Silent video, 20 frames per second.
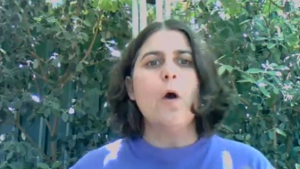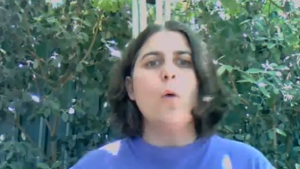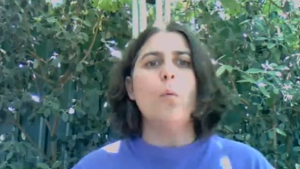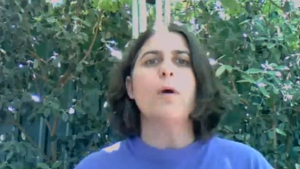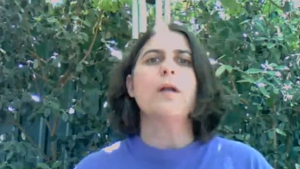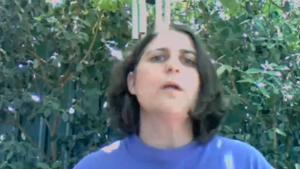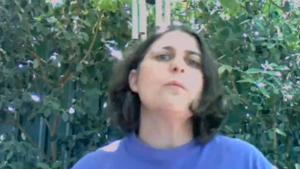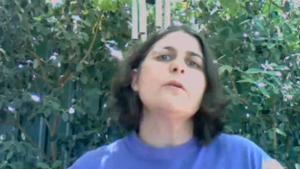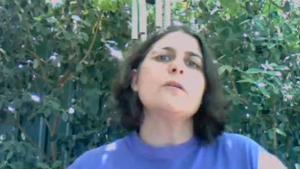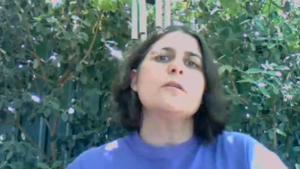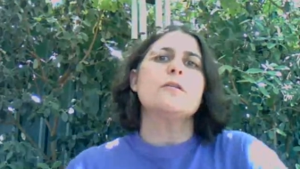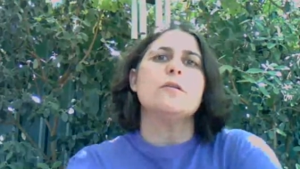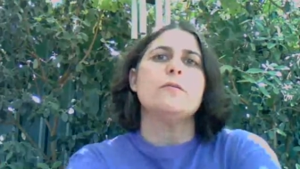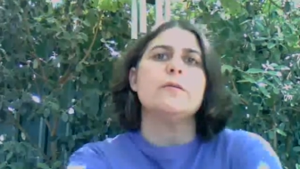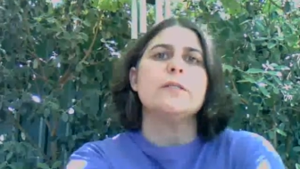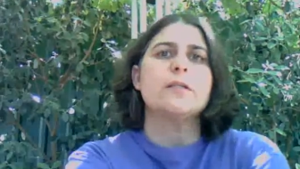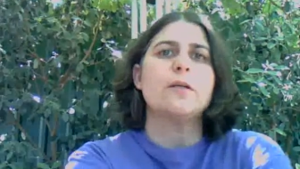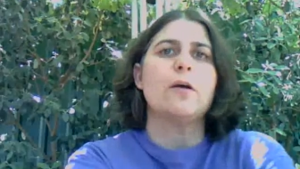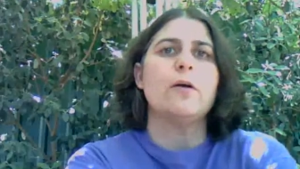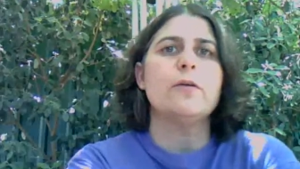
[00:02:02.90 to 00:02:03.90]
What I want to do
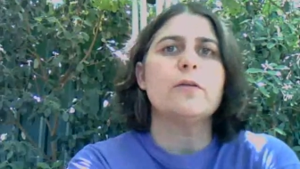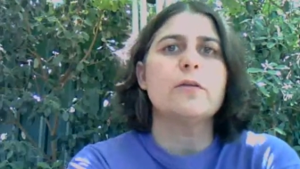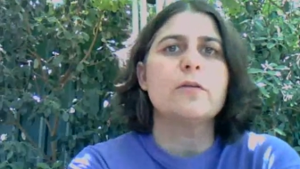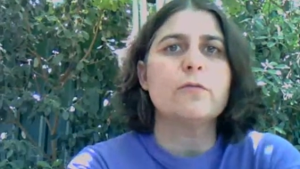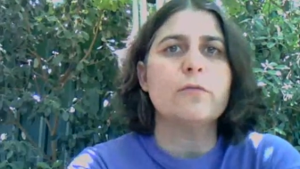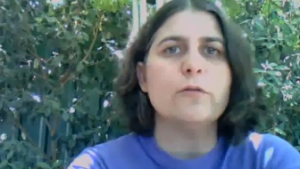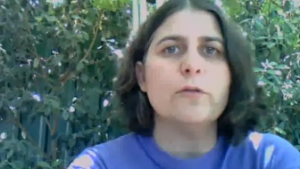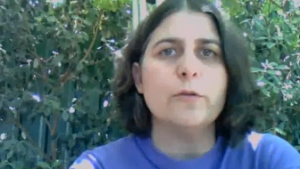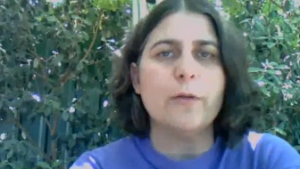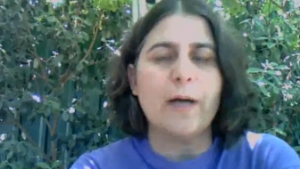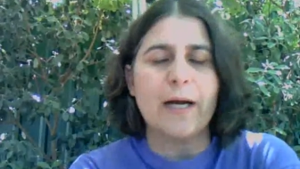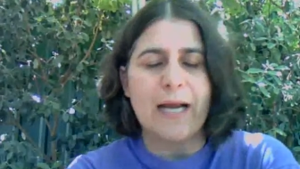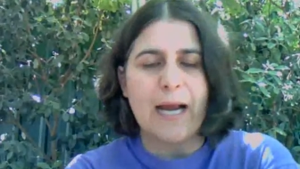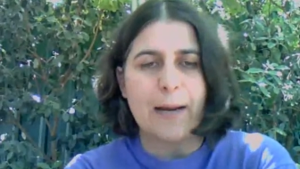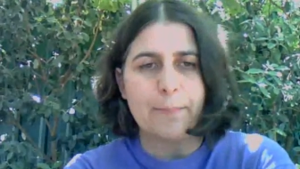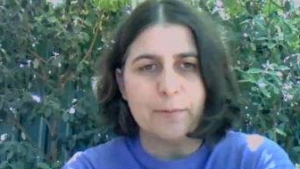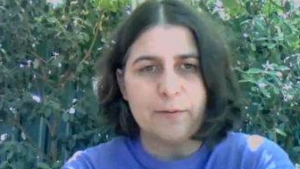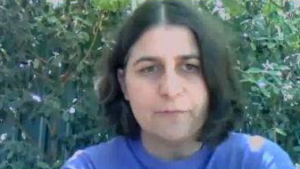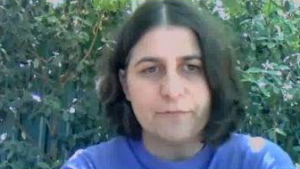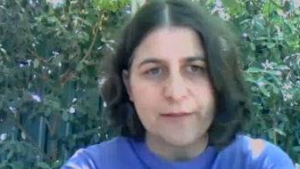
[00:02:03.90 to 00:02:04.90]
is go through a
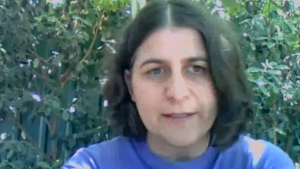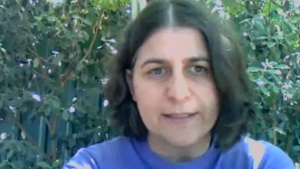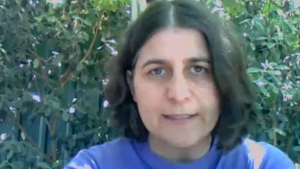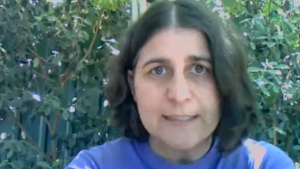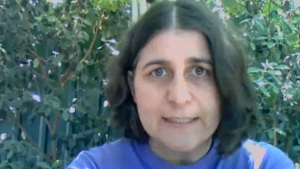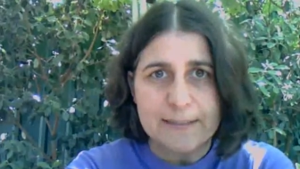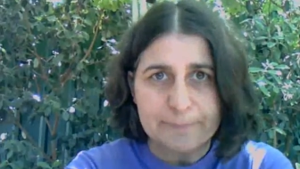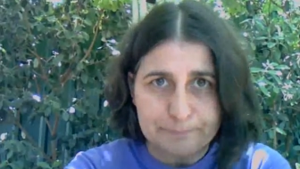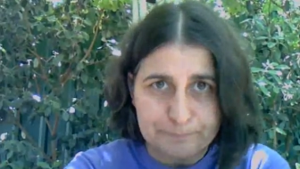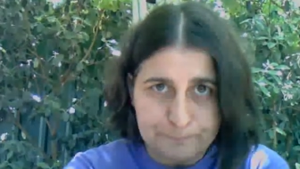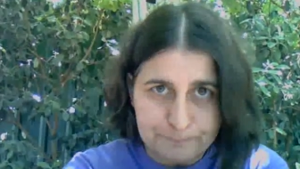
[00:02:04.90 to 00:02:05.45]
couple of things.